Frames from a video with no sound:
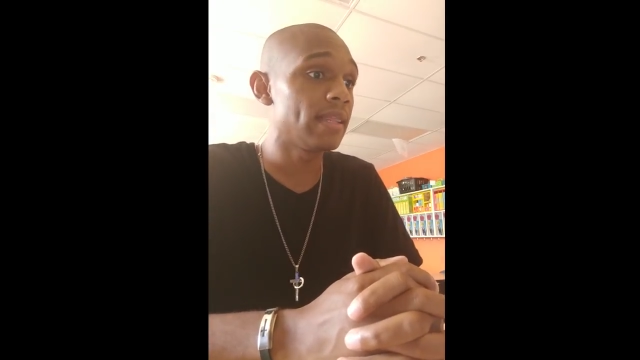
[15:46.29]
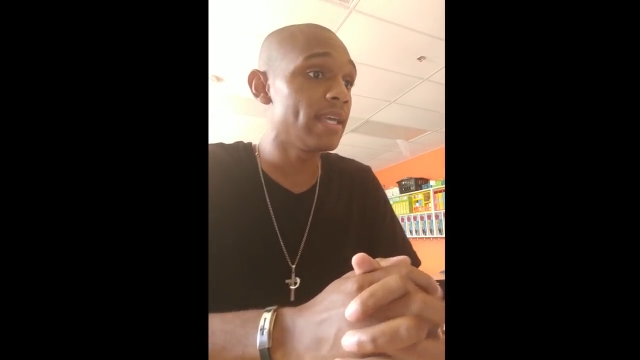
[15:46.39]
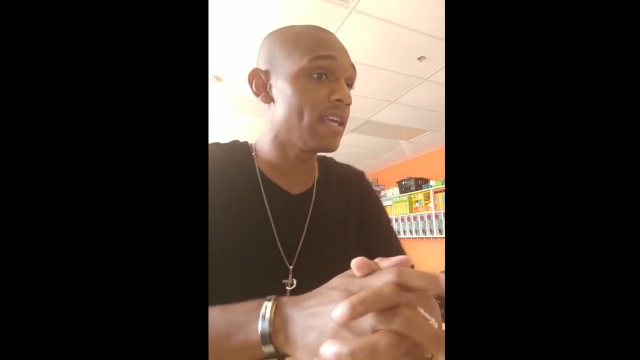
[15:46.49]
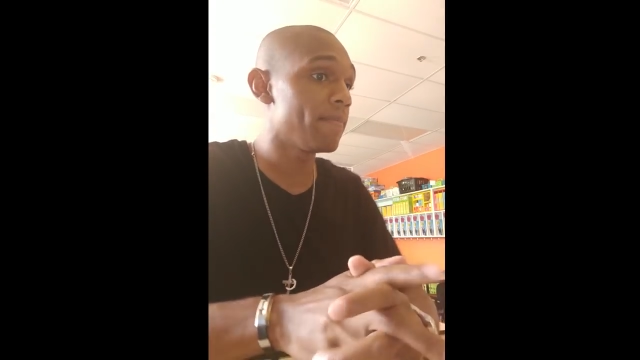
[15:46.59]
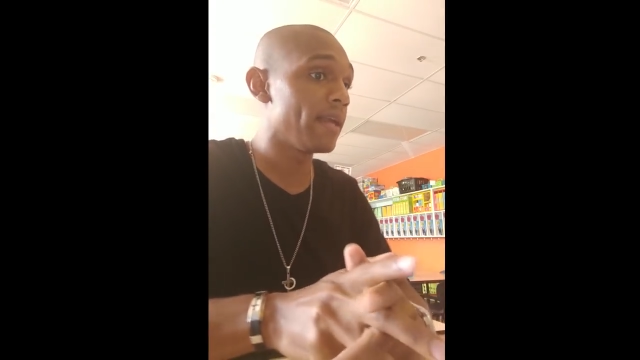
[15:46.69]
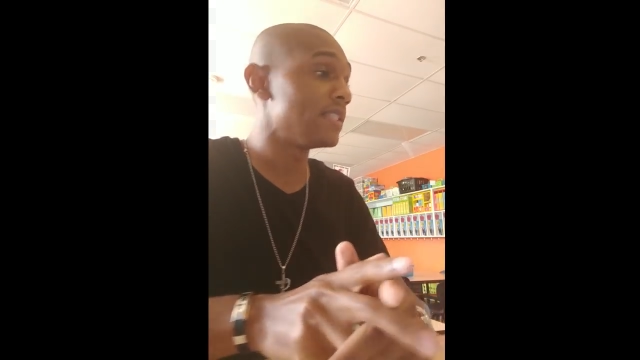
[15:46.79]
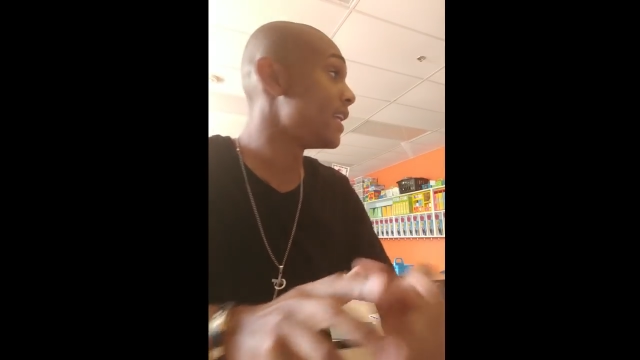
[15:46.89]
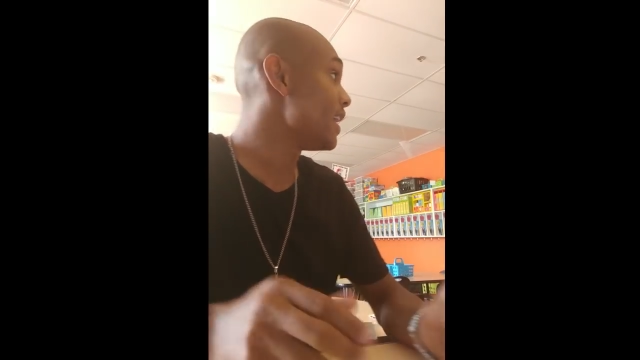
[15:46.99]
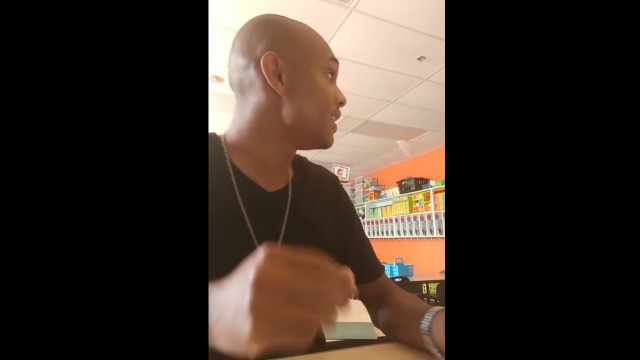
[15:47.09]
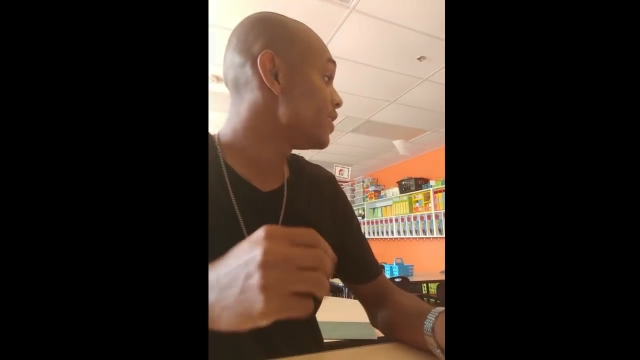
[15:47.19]
I think it makes
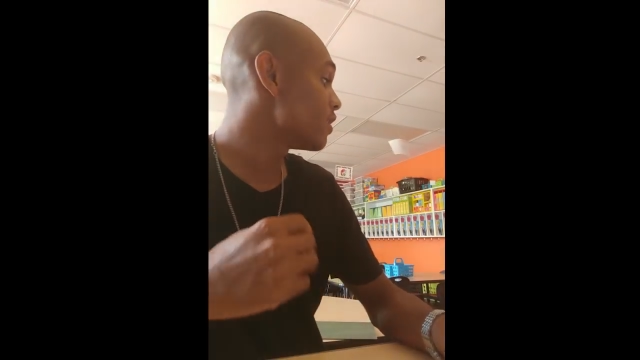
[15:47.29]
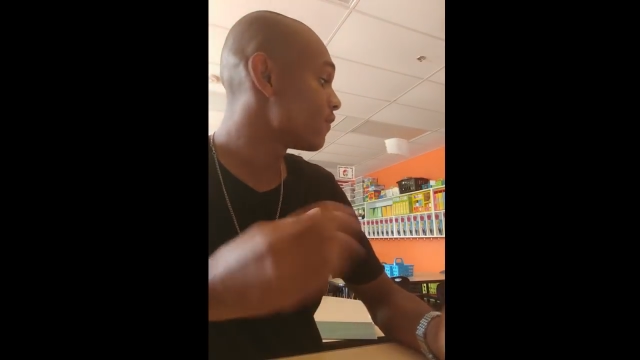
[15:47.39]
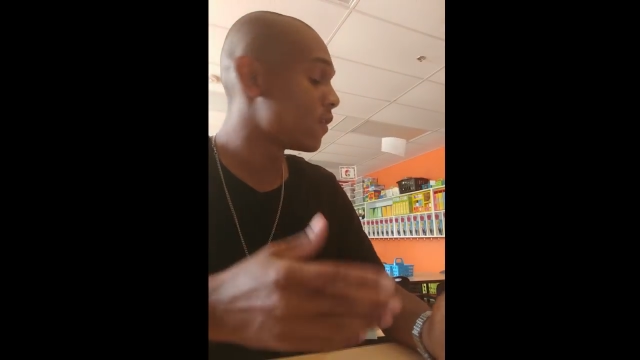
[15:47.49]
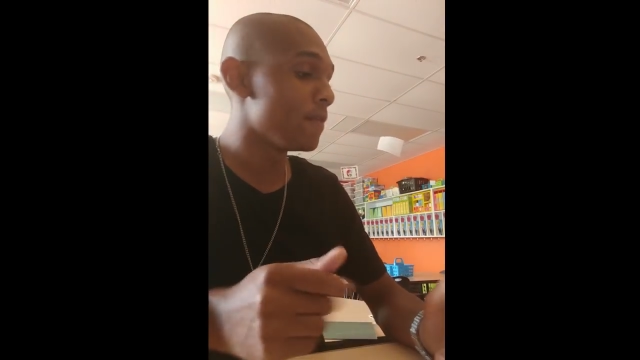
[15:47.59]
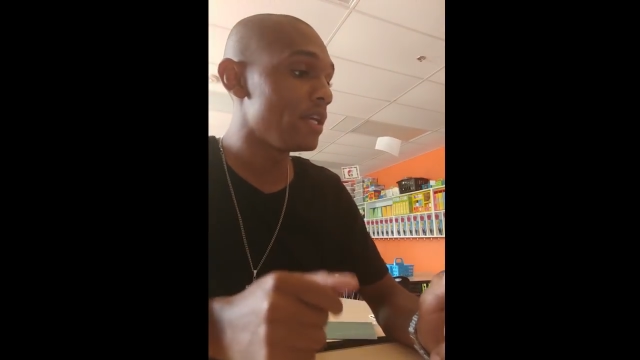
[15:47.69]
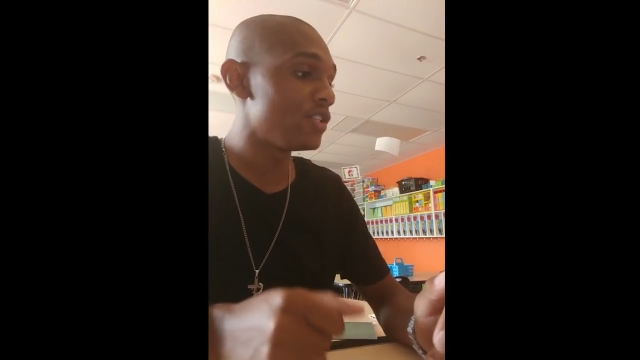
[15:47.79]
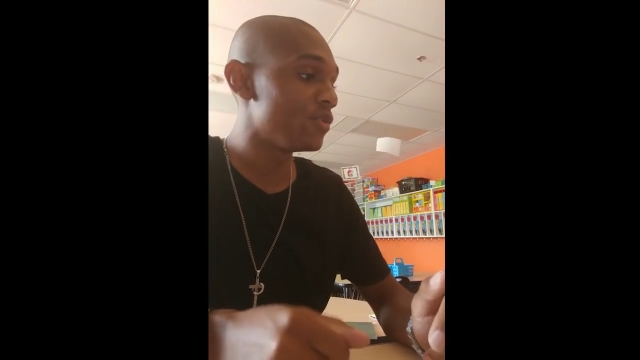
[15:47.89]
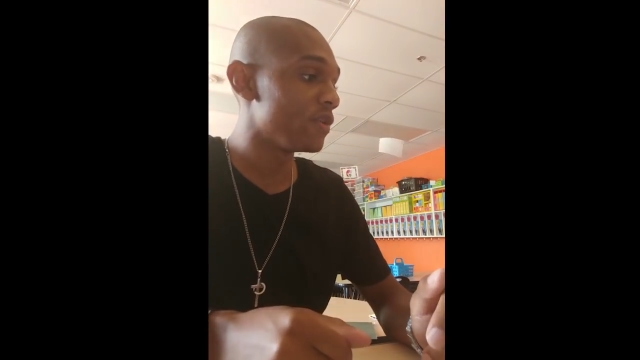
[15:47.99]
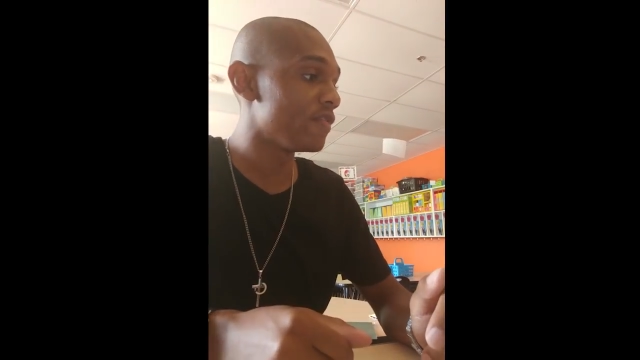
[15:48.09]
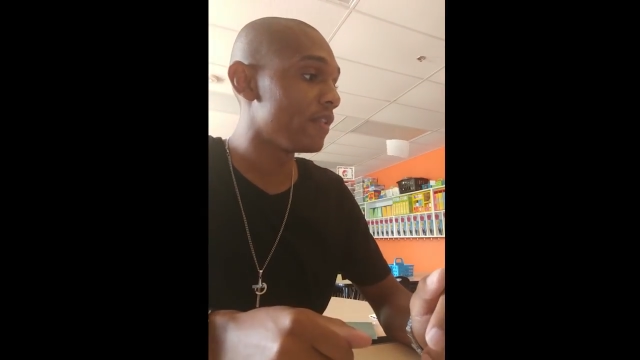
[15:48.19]
it easier for me
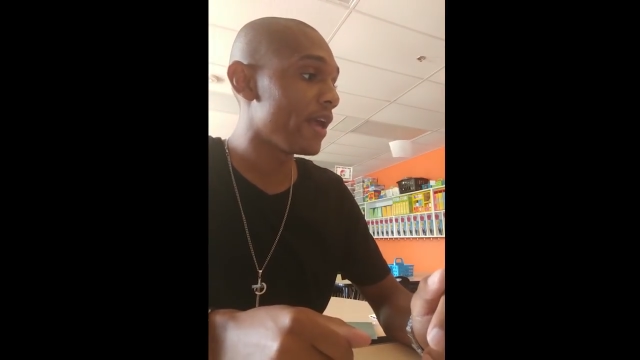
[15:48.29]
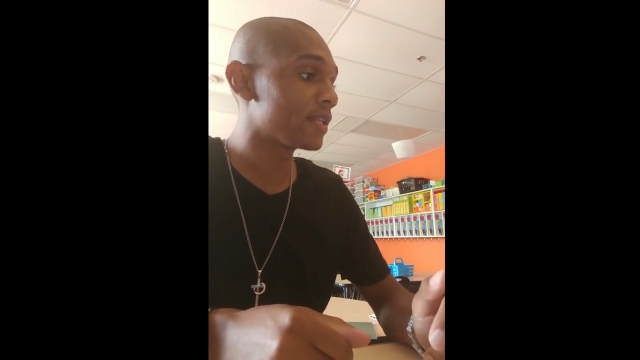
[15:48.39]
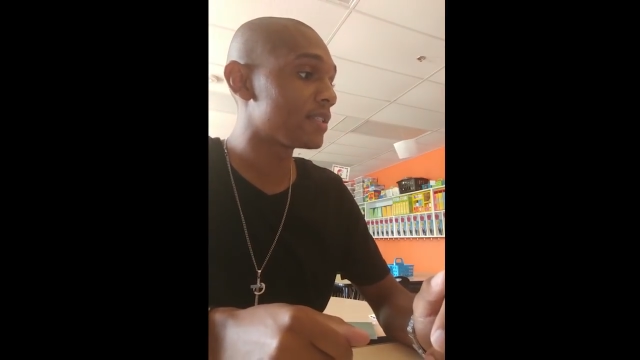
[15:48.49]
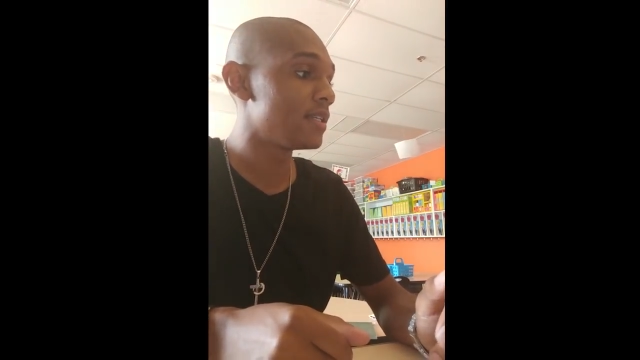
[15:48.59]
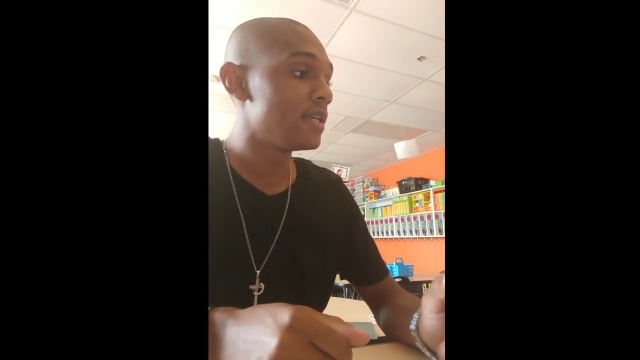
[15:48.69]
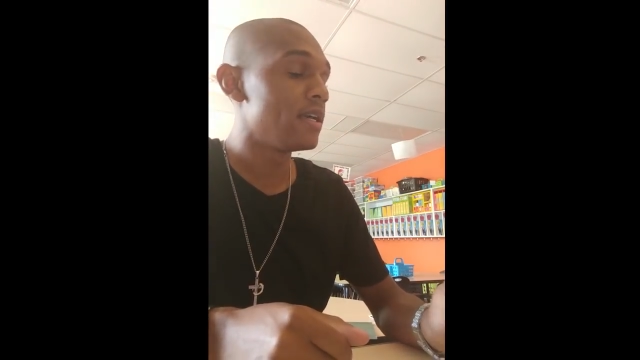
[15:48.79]
to reflect,